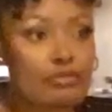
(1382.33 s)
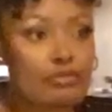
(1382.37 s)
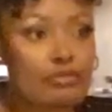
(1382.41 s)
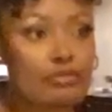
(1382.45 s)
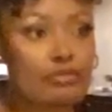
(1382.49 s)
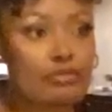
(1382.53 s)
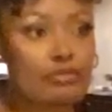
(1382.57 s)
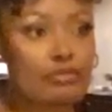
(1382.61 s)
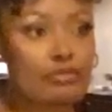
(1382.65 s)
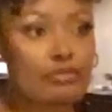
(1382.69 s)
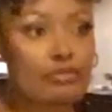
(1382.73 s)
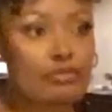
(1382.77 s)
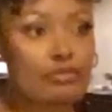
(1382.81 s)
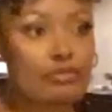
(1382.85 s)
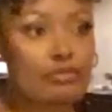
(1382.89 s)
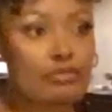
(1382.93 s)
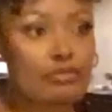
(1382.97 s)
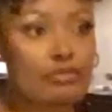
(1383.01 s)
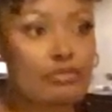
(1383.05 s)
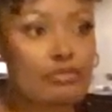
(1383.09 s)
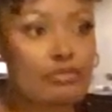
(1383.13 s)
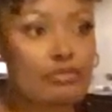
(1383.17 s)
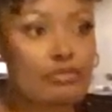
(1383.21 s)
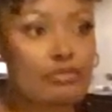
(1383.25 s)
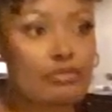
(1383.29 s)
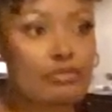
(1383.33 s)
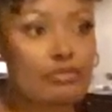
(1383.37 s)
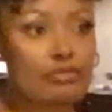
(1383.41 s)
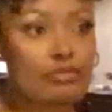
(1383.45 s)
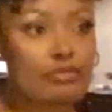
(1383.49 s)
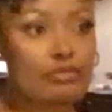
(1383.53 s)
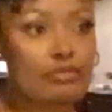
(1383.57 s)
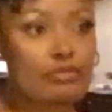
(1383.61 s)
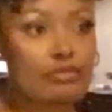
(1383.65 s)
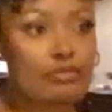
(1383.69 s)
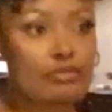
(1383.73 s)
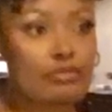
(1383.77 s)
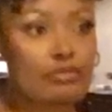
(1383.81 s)

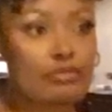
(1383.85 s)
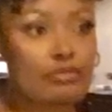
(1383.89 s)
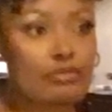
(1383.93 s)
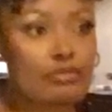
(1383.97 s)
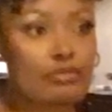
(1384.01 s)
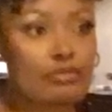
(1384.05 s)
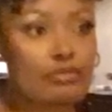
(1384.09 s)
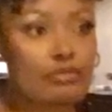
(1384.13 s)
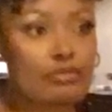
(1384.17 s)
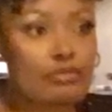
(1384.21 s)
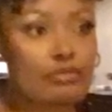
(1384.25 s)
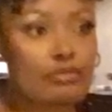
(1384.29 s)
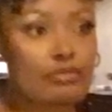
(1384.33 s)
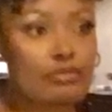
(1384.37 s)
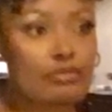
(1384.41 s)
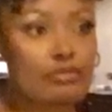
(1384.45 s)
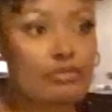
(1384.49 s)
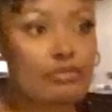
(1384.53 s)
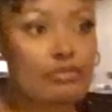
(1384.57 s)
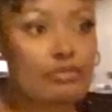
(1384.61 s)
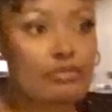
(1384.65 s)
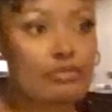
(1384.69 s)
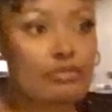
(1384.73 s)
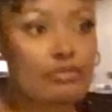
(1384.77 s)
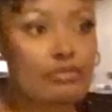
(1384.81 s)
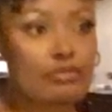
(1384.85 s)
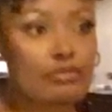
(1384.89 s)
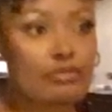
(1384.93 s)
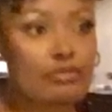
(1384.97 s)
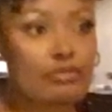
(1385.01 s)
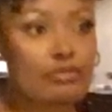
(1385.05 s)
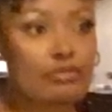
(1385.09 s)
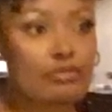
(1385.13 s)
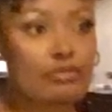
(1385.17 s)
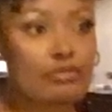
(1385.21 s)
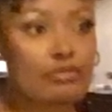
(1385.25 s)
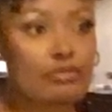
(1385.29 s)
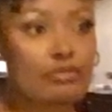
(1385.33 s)

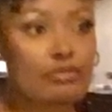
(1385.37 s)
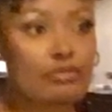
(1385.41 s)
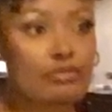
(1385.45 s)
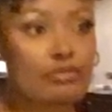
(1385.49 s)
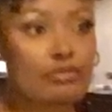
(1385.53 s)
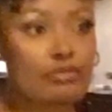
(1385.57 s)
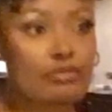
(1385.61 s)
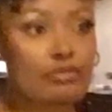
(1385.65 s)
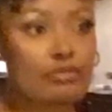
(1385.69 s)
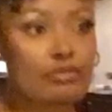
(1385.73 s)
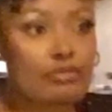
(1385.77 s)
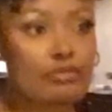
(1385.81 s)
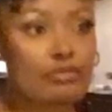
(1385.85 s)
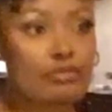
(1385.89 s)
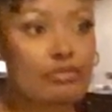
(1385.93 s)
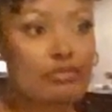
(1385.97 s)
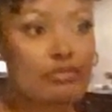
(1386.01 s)
[no speech]